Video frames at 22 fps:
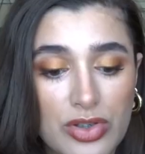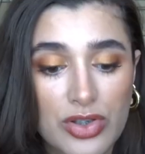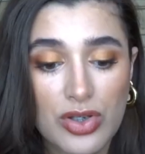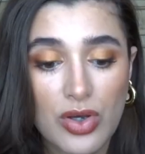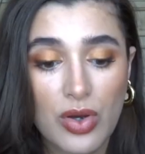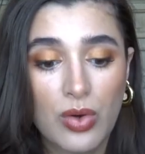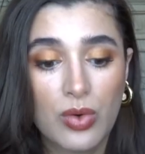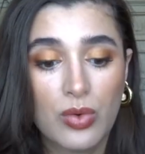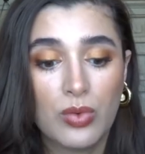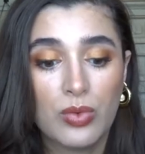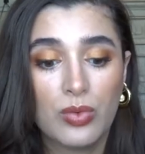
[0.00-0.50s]

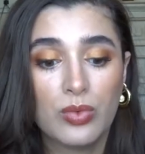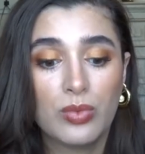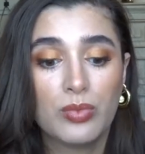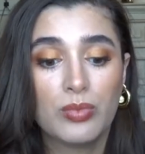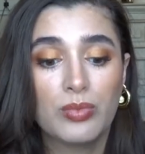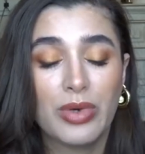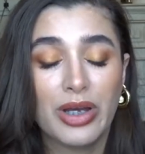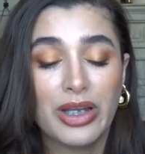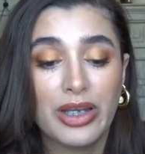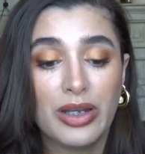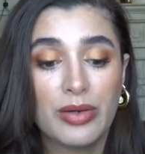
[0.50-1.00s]
So
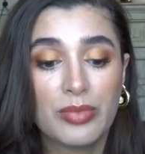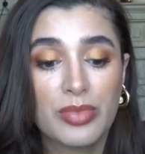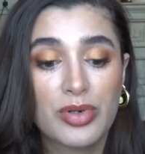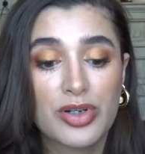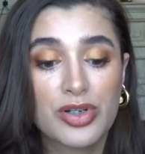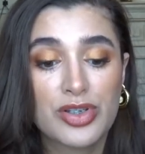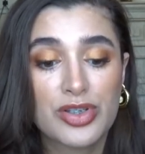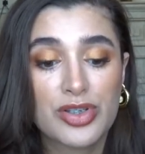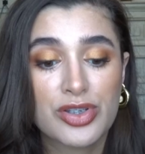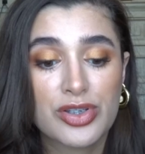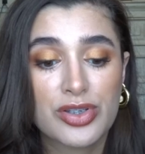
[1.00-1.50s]
my
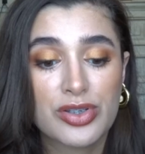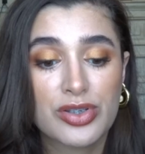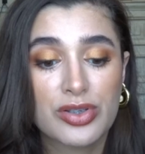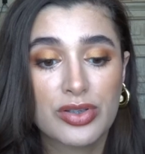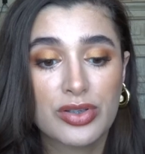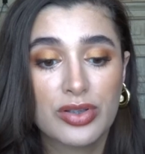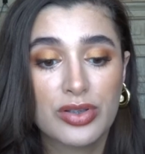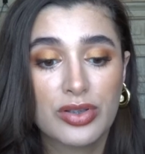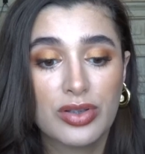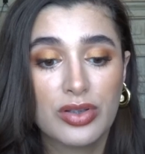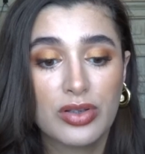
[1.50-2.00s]
numbers
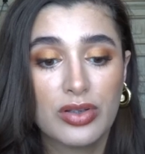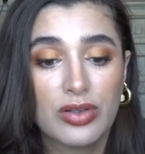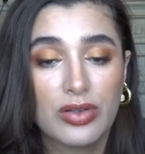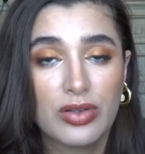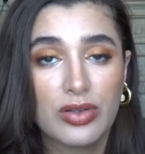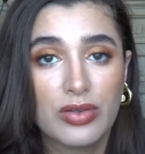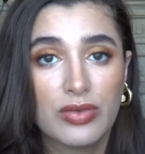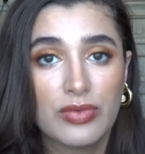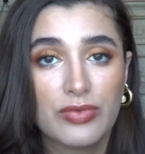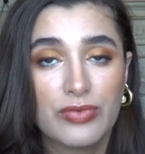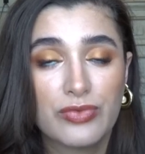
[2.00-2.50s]

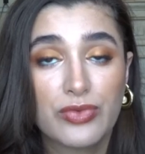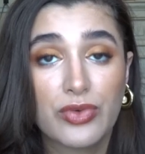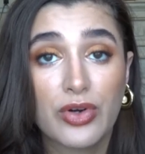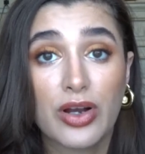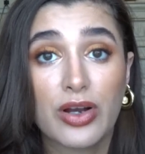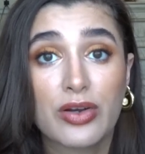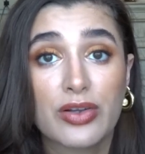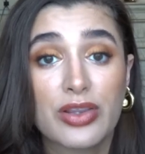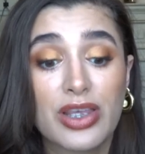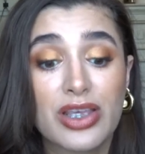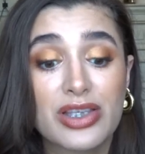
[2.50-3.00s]

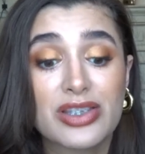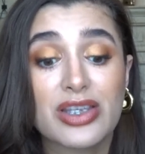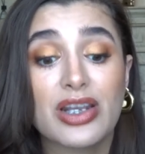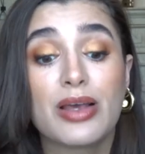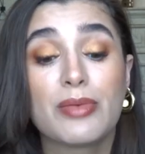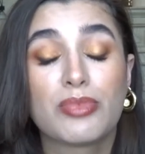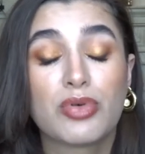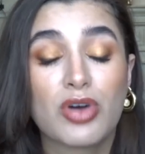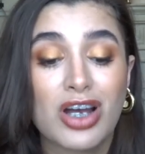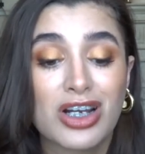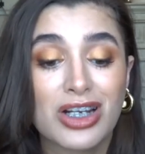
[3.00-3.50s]
for things that
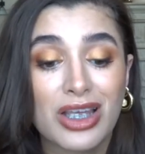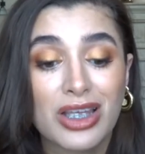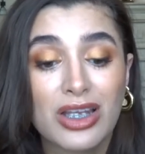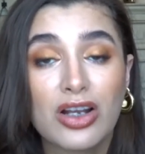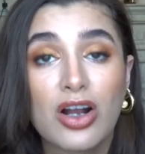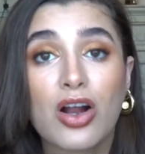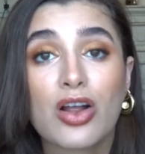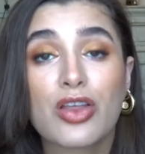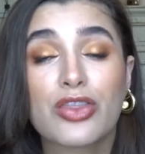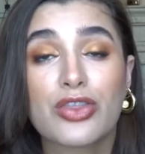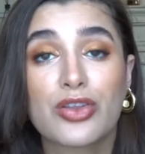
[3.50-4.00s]
I brought in
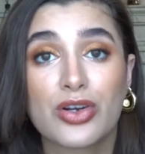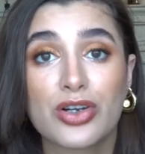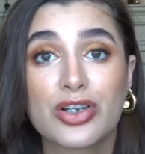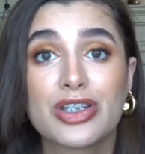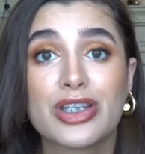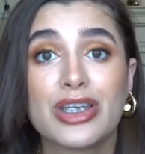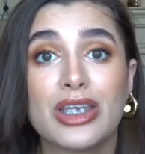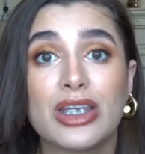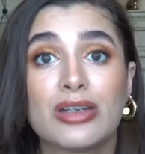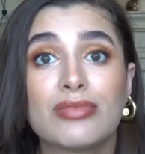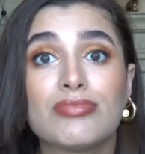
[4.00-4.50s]
are
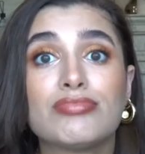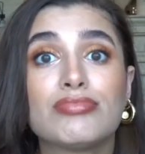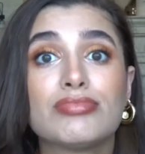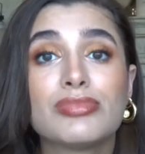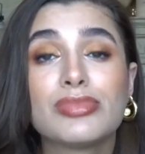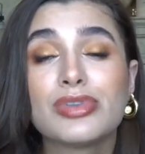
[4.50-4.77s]
13.